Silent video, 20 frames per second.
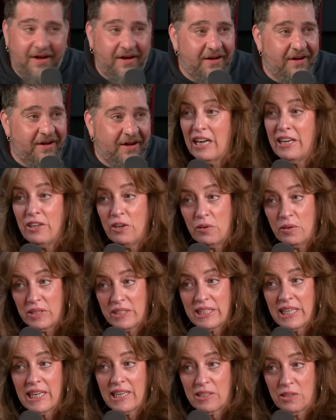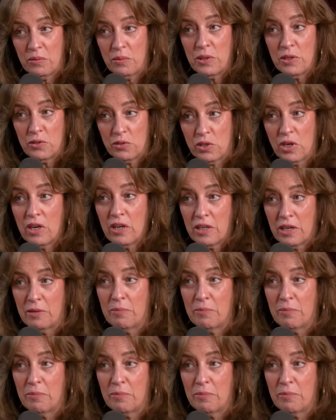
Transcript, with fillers: Uh, I know exactly what you're uh, talking uh,